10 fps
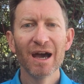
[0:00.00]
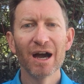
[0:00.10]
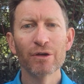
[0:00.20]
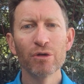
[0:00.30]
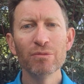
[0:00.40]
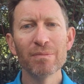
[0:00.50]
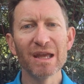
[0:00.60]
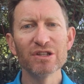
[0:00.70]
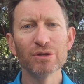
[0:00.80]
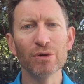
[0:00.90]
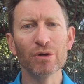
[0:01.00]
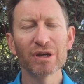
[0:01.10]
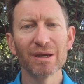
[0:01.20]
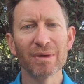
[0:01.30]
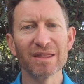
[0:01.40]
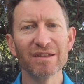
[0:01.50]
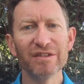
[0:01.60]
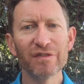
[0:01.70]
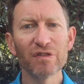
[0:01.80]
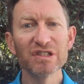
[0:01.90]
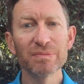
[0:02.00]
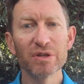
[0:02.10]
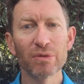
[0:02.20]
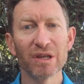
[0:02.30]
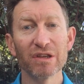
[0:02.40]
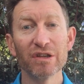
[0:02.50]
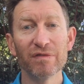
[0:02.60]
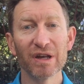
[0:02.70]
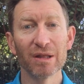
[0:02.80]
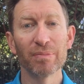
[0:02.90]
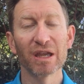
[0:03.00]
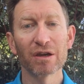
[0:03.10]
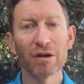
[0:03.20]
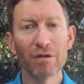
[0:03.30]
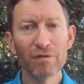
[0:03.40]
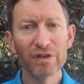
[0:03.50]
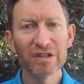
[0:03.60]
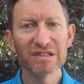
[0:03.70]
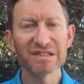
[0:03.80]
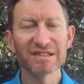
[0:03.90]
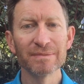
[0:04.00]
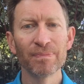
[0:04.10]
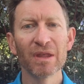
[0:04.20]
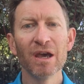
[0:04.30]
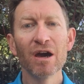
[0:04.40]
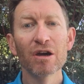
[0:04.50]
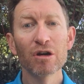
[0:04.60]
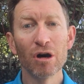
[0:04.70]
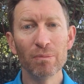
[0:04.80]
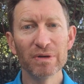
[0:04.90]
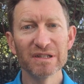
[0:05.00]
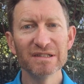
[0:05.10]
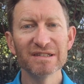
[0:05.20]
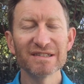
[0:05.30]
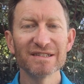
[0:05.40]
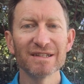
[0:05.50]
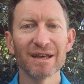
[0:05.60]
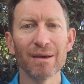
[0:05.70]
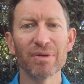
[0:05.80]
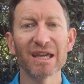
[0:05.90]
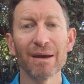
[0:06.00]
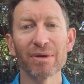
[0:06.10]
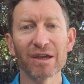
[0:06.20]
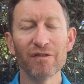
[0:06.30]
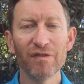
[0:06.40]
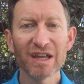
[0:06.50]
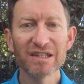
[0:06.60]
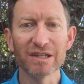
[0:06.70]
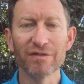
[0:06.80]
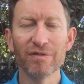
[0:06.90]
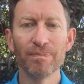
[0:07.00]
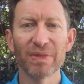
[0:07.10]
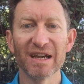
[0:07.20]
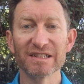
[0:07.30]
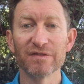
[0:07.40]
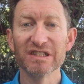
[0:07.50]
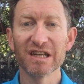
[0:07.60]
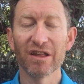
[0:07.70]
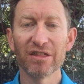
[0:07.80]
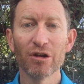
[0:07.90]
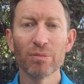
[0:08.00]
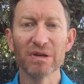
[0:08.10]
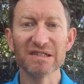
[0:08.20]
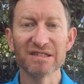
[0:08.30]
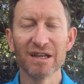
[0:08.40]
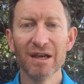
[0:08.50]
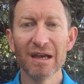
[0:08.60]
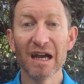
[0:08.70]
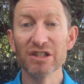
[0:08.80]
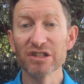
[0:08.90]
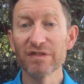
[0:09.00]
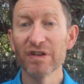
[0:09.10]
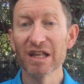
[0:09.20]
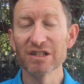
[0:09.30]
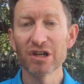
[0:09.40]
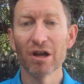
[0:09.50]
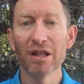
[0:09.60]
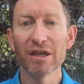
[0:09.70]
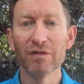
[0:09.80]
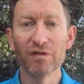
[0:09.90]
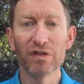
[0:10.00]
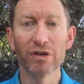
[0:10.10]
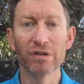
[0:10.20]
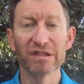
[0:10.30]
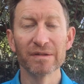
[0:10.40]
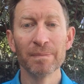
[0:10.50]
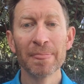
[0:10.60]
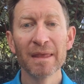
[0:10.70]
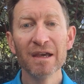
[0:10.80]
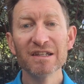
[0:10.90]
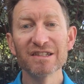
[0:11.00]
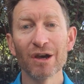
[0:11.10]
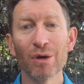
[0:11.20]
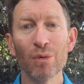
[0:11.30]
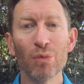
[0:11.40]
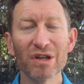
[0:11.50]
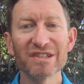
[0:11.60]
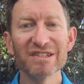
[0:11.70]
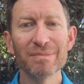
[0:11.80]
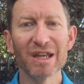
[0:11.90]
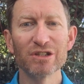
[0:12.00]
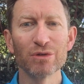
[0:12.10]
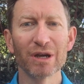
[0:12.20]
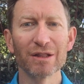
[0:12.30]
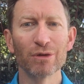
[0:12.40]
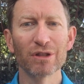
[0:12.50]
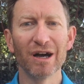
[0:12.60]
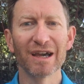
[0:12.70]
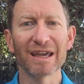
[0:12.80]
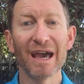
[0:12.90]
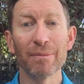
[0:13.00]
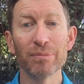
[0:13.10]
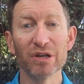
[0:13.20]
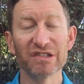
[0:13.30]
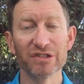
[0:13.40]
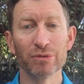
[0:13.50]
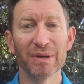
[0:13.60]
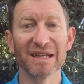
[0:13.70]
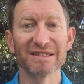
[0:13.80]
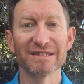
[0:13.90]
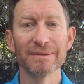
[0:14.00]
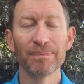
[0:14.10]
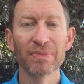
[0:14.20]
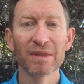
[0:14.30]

A good mentor can mean the difference between you developing confidence, competence, and becoming effective as a physiotherapist and just feeling totally confused. So what does mentoring look like at Personal Best?